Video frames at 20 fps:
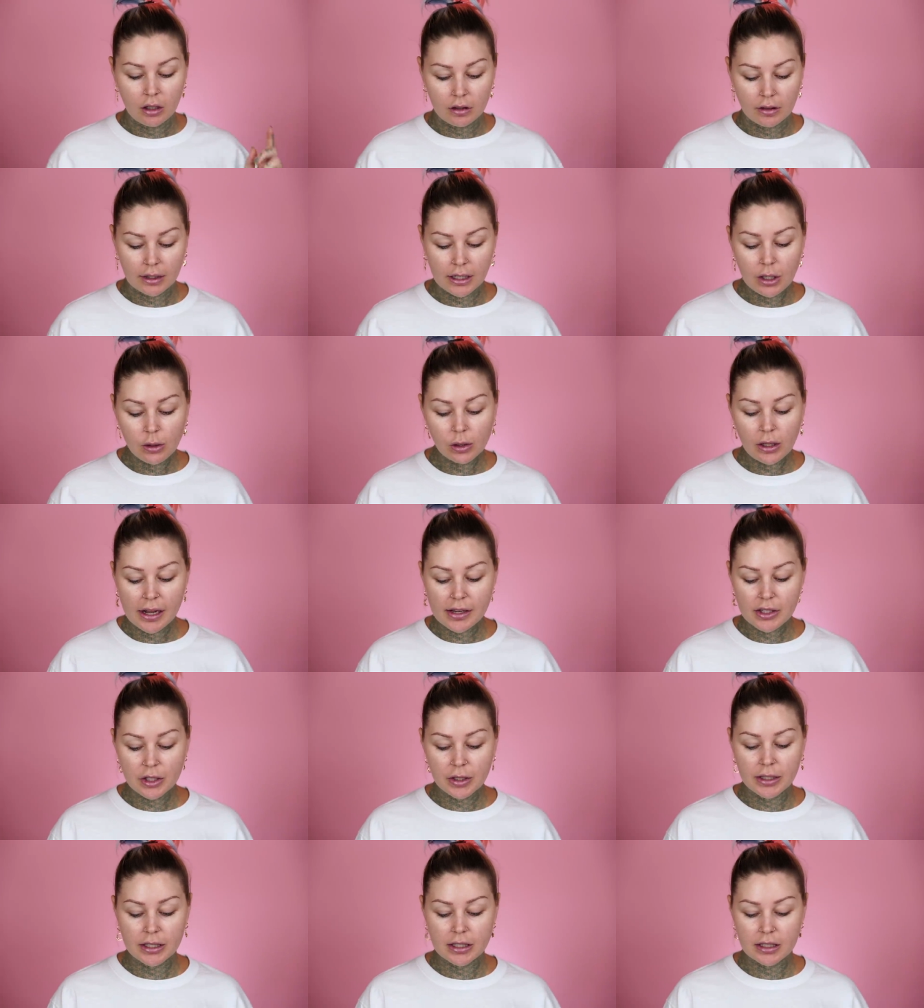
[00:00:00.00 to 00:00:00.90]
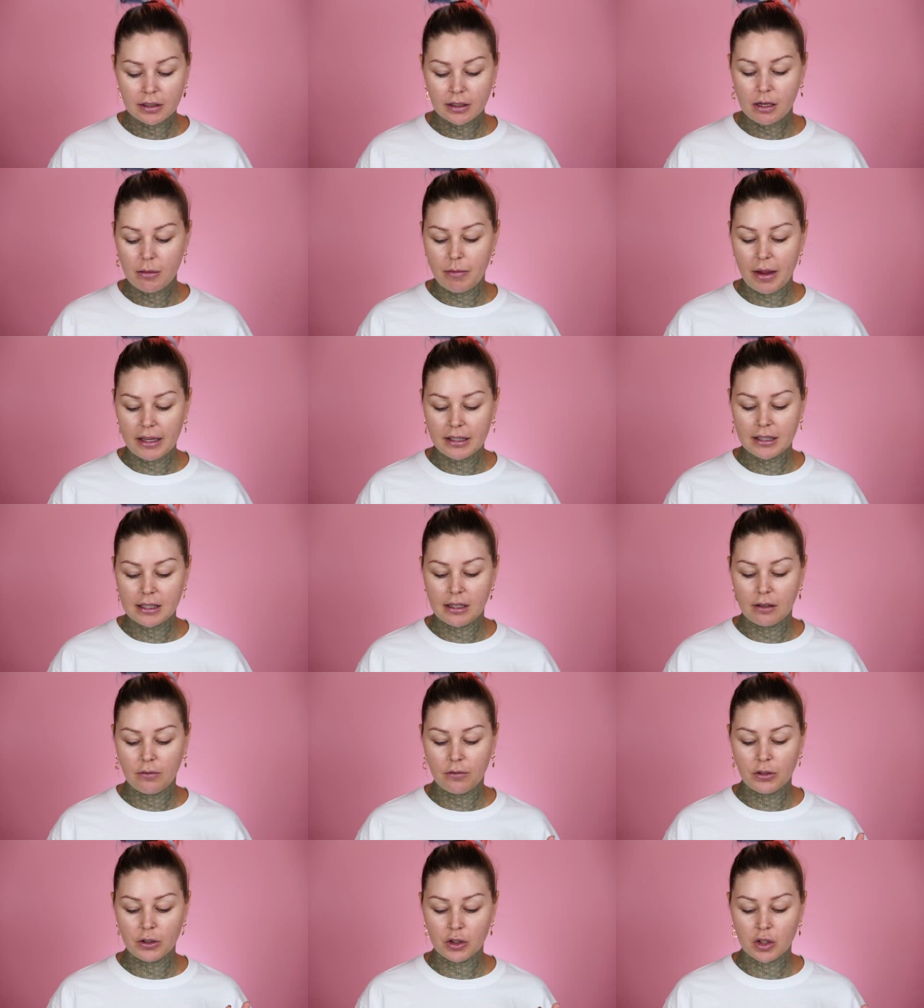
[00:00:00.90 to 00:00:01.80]
The equalizer instantly makes
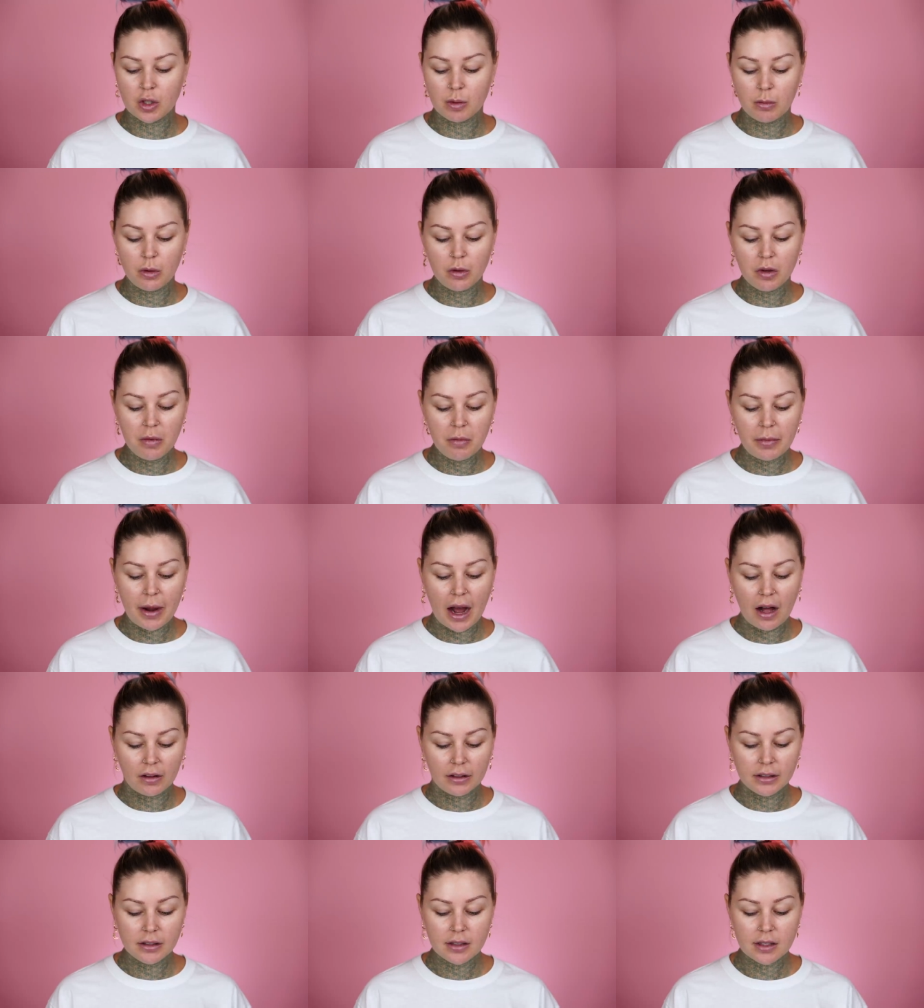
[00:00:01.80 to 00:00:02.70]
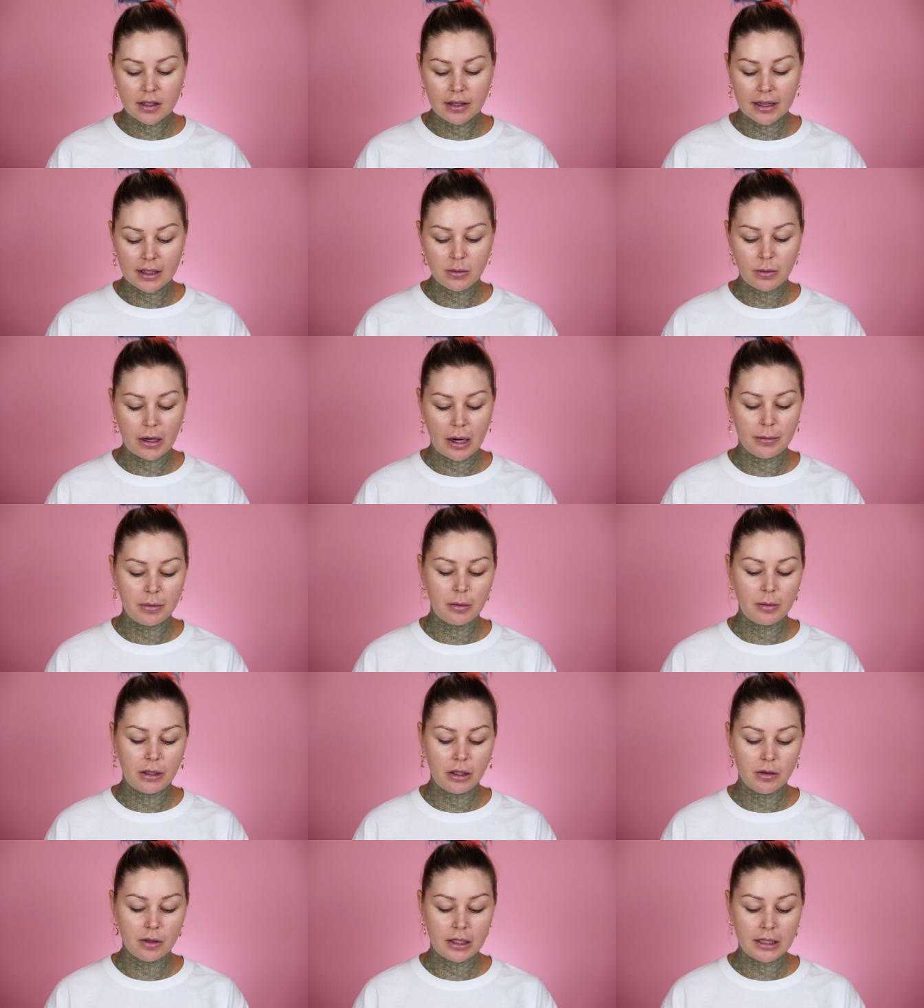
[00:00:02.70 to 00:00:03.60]
skin feel smooth and balanced. That's what I'm gonna
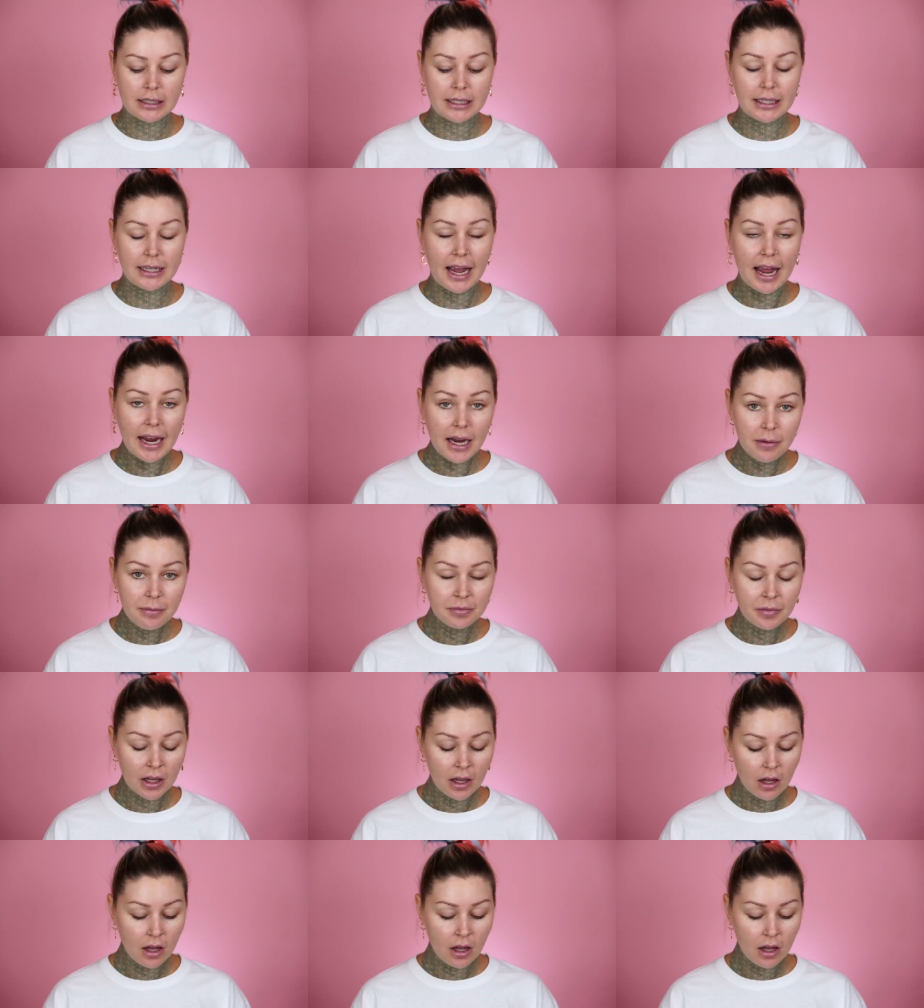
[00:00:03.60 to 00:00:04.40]
be using today.